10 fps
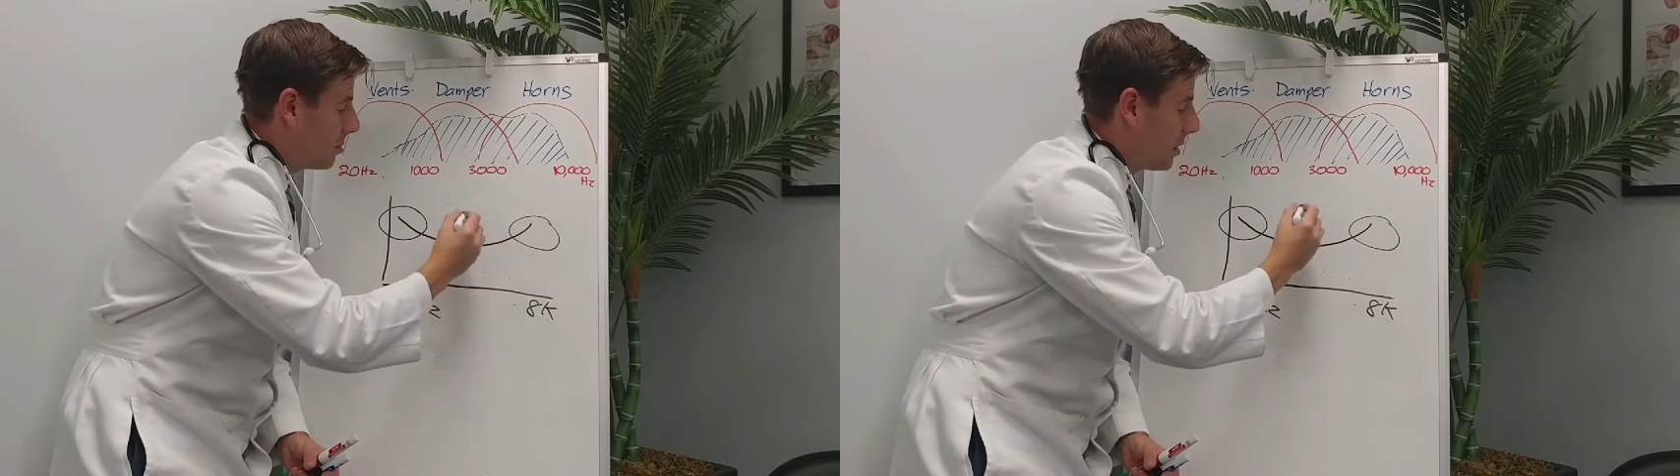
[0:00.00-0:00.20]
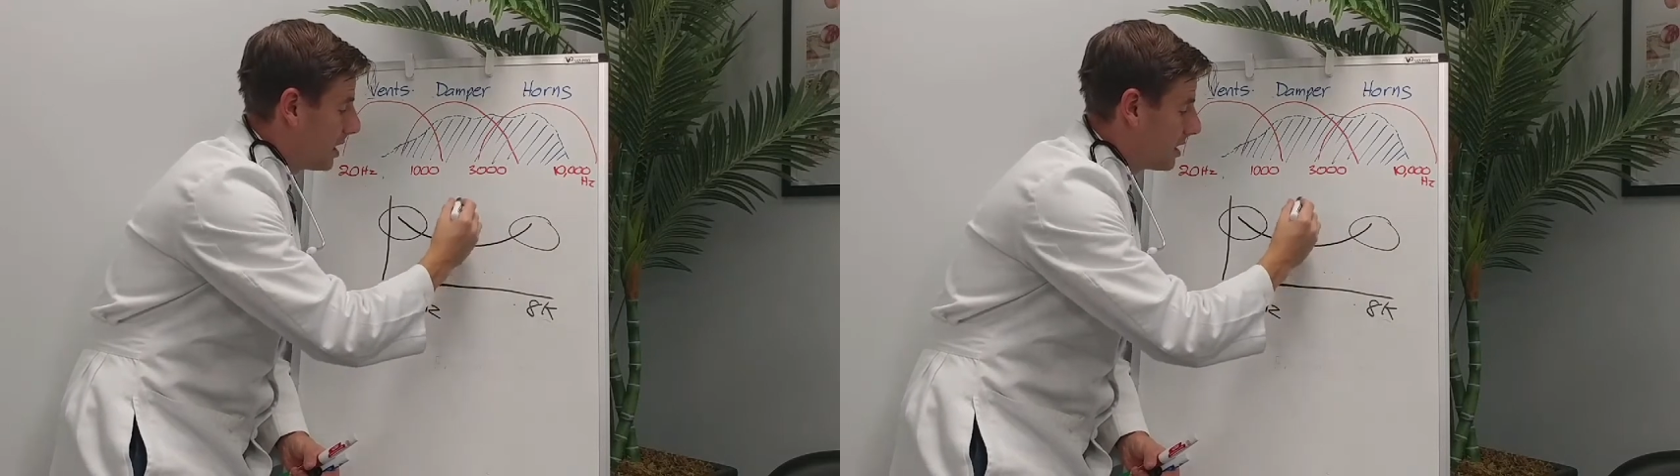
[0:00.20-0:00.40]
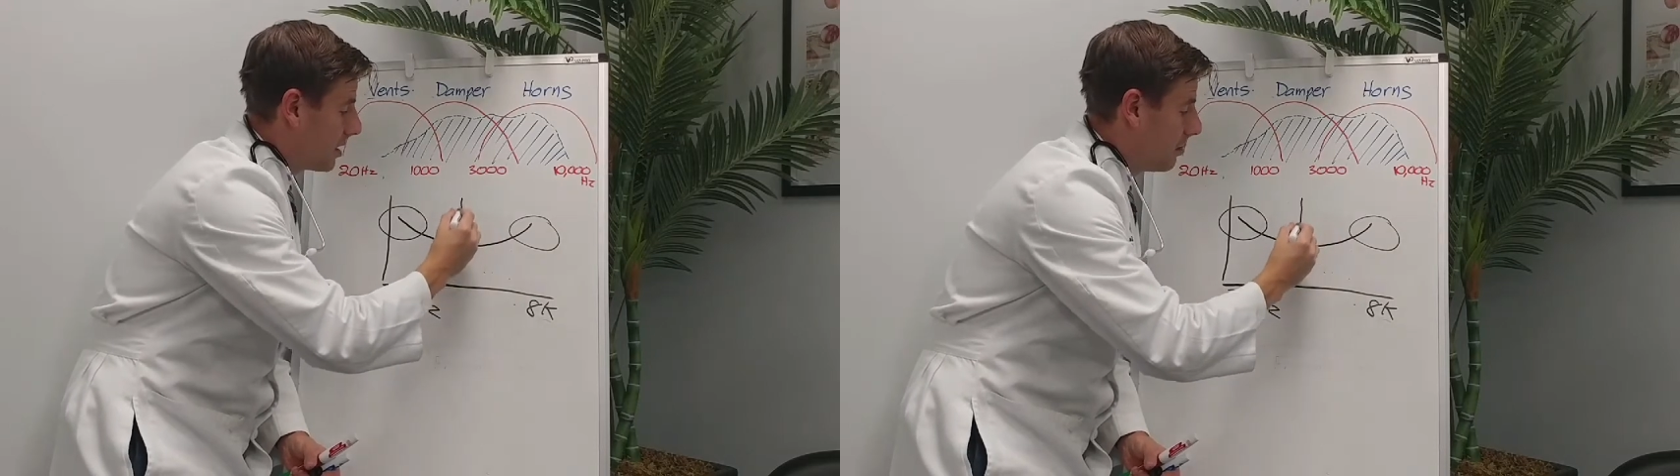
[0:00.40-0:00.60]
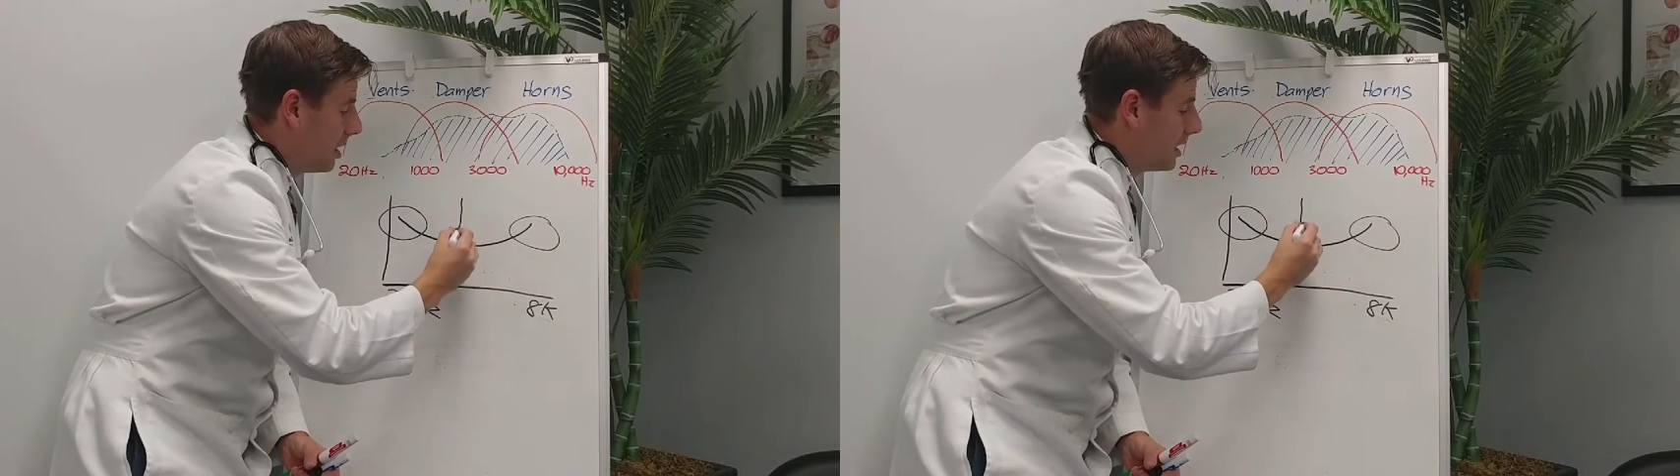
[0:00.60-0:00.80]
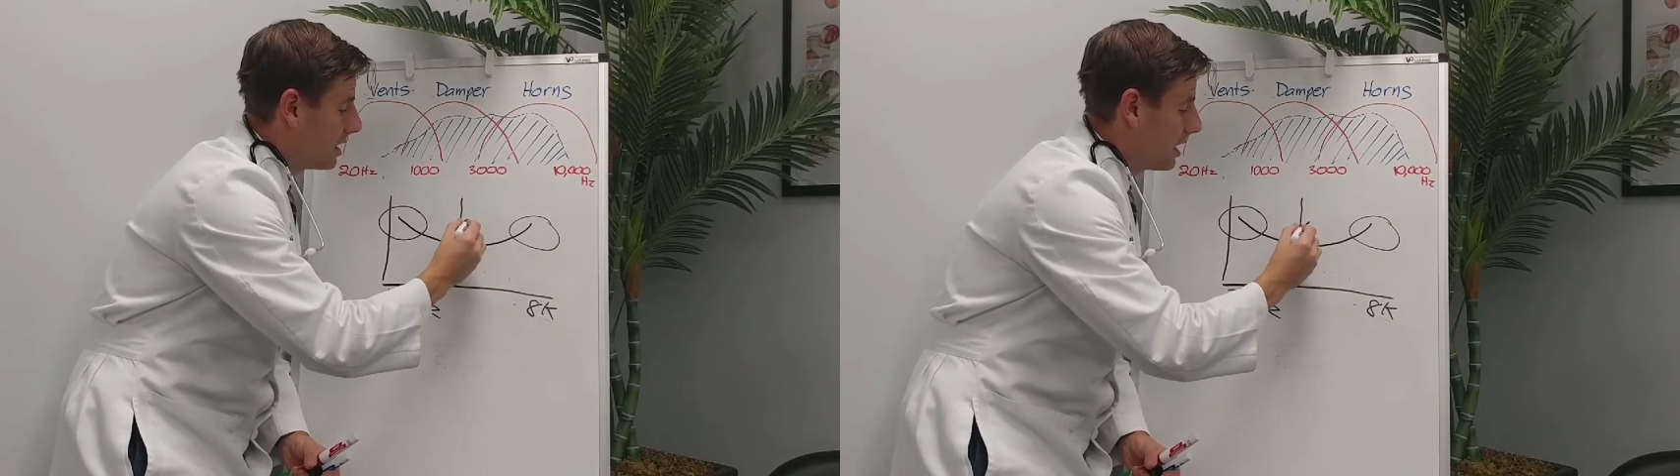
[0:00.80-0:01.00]
but it's the
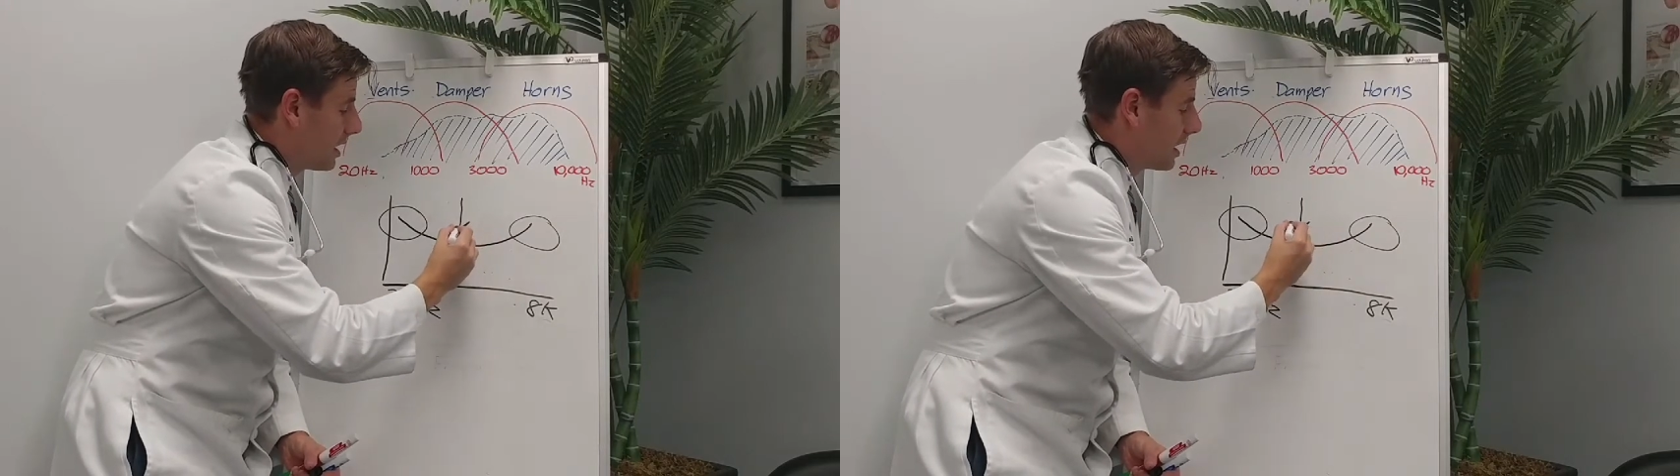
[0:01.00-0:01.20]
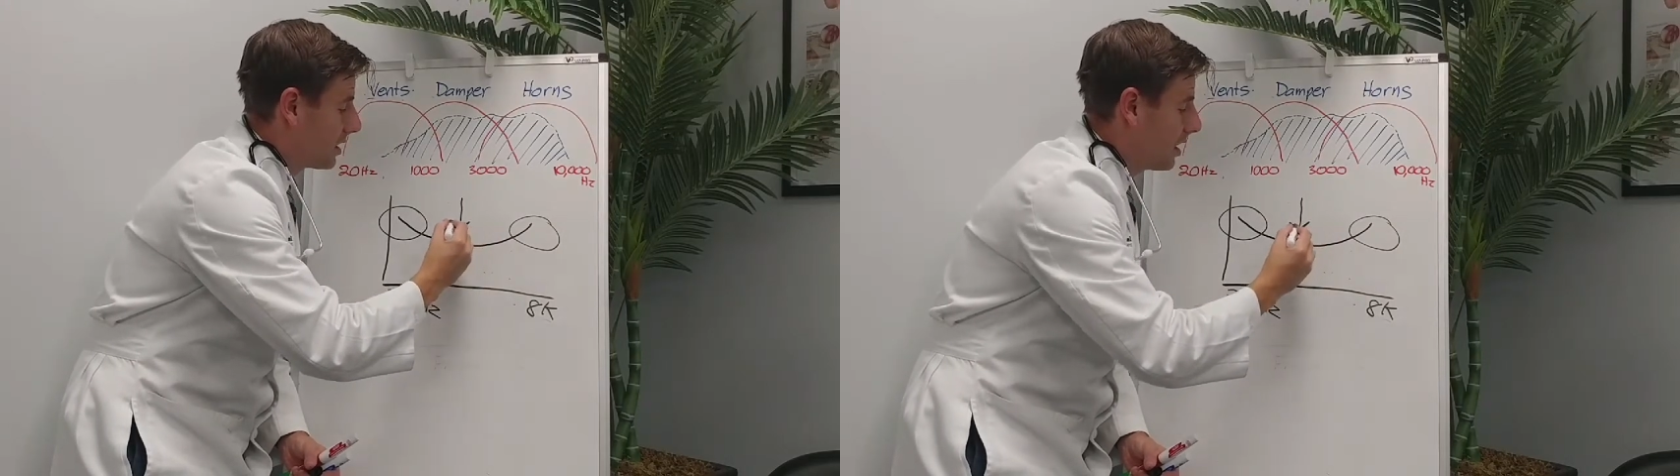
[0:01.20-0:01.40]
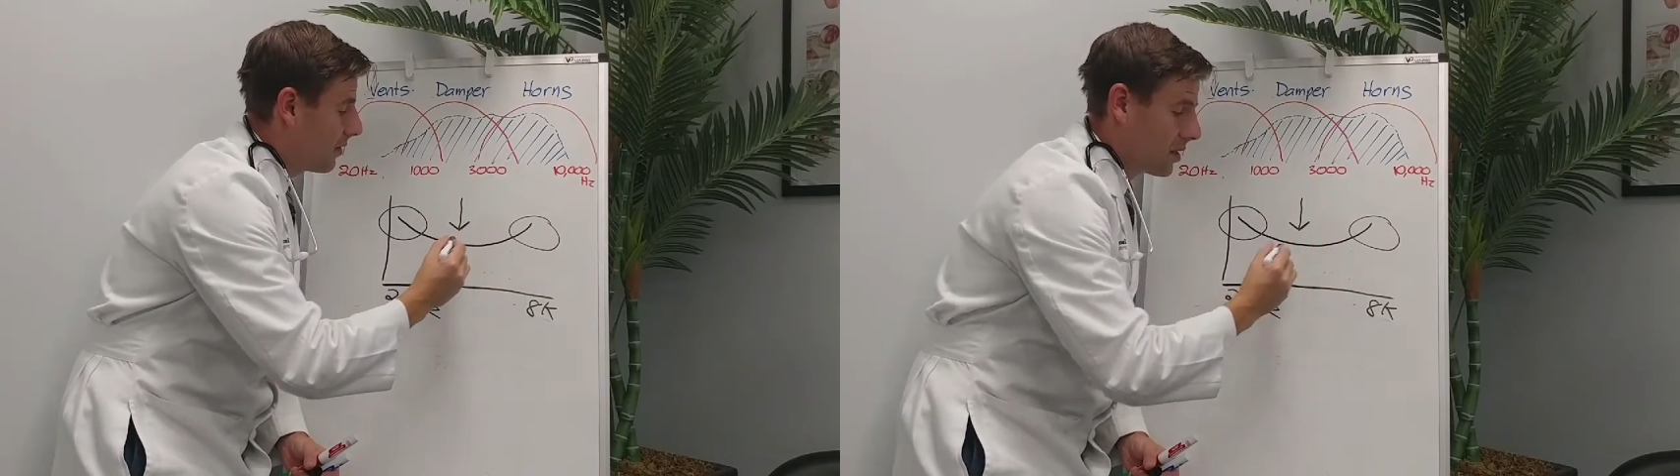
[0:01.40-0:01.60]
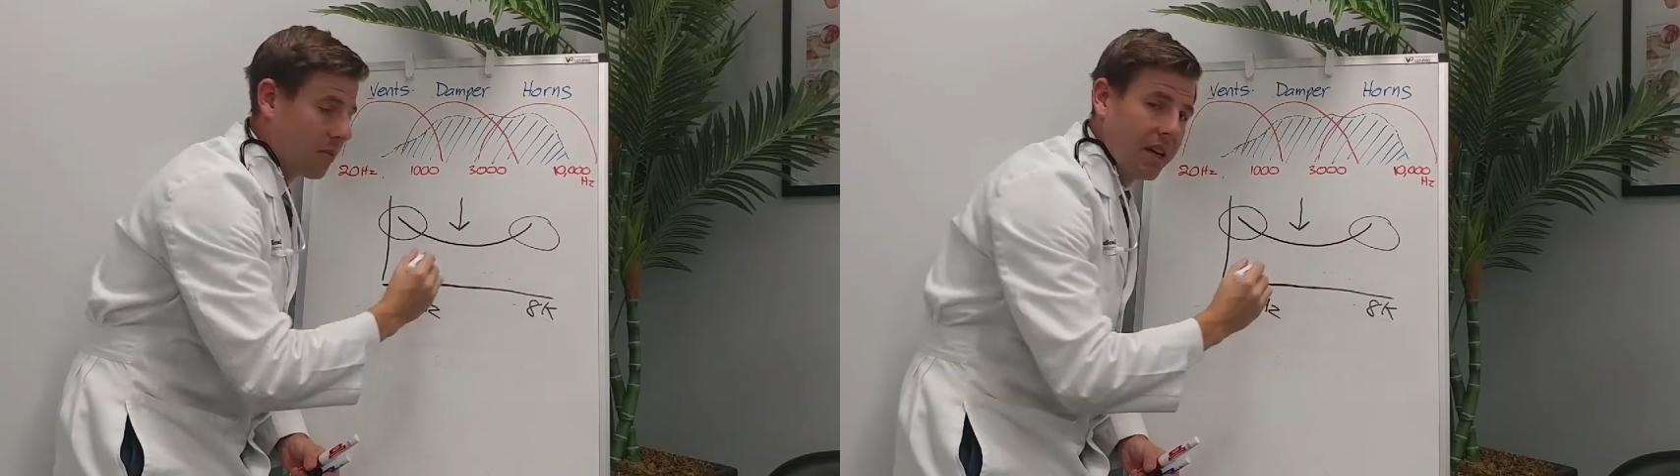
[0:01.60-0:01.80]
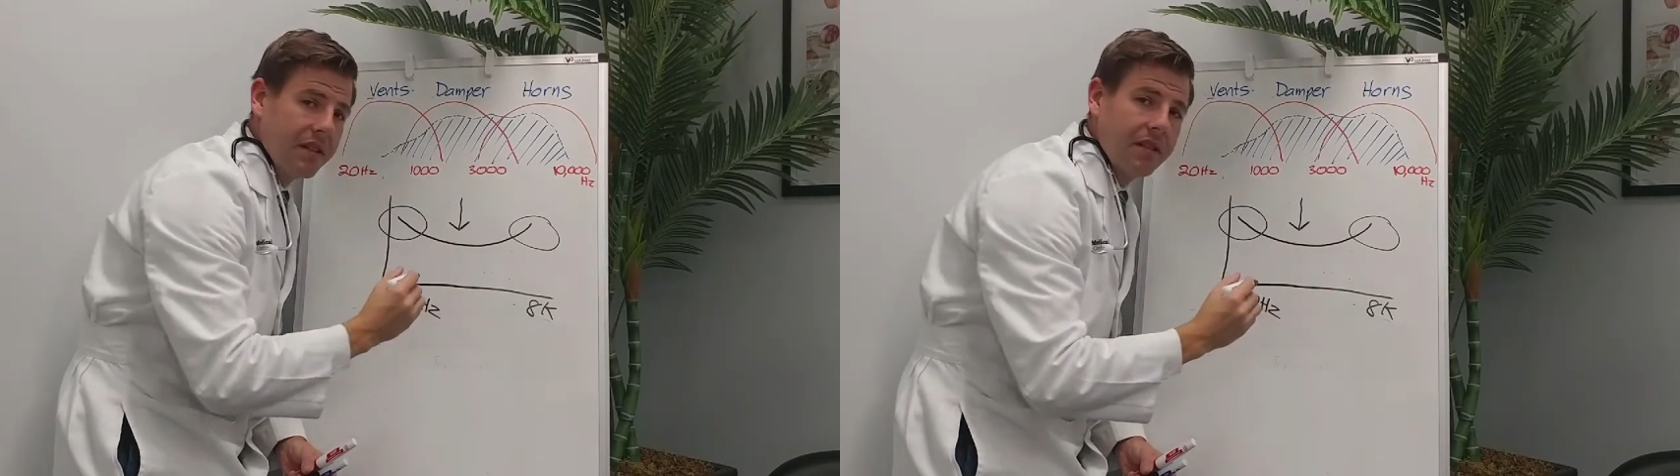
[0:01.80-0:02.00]
mids that they suffer
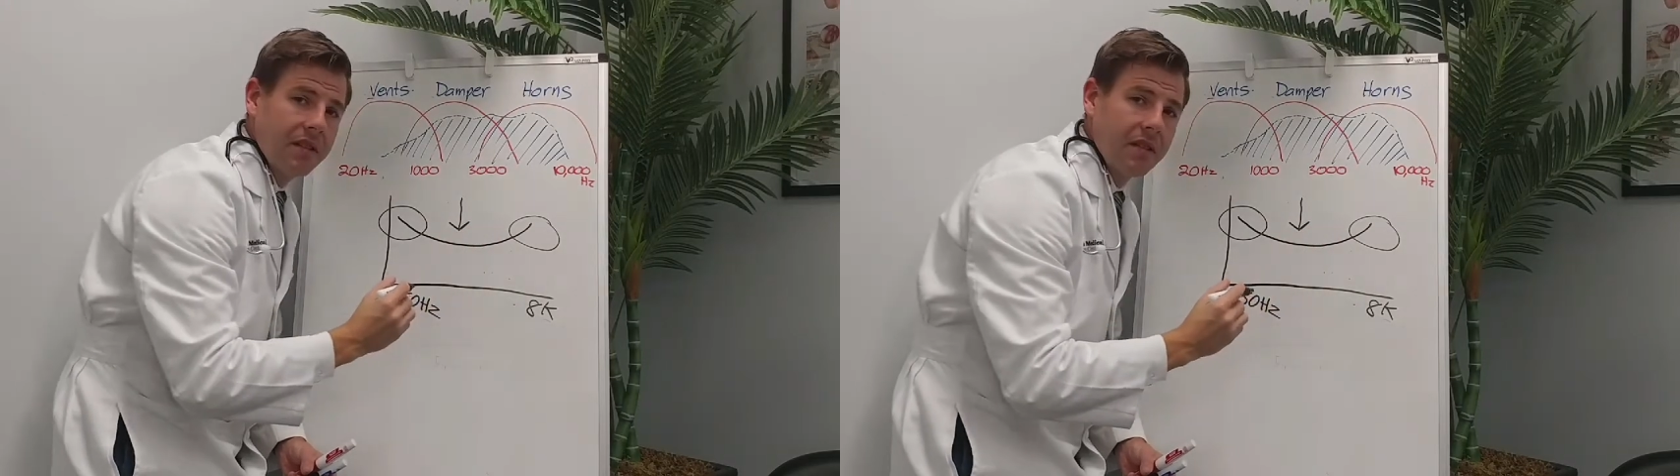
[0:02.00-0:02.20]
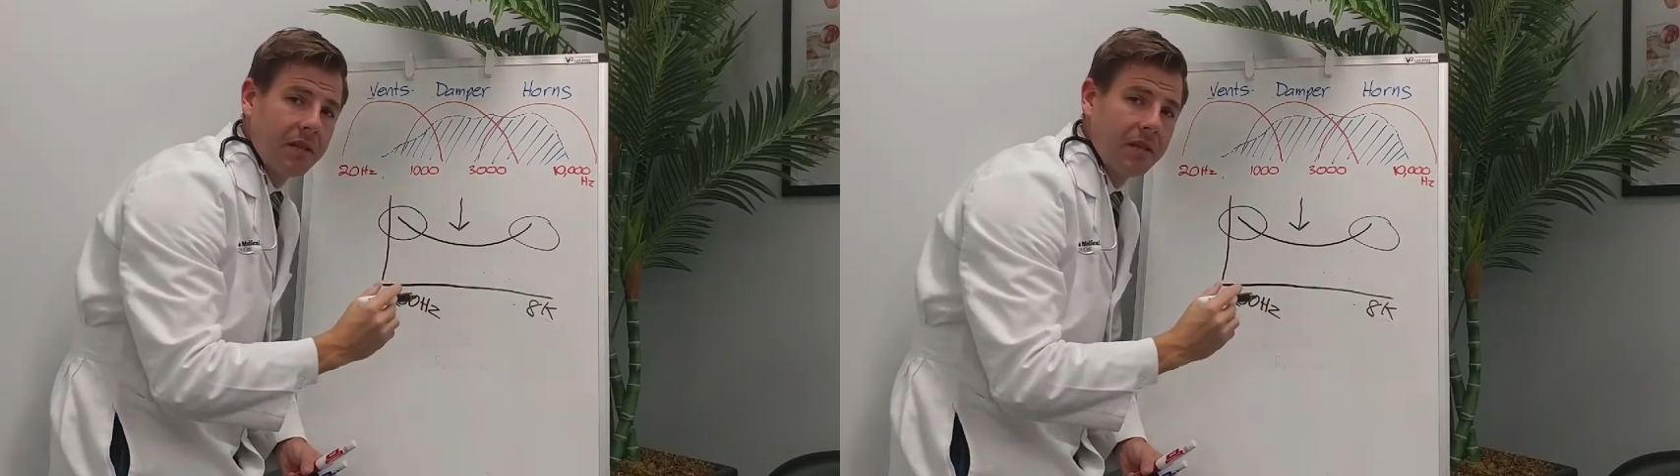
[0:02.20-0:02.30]
with.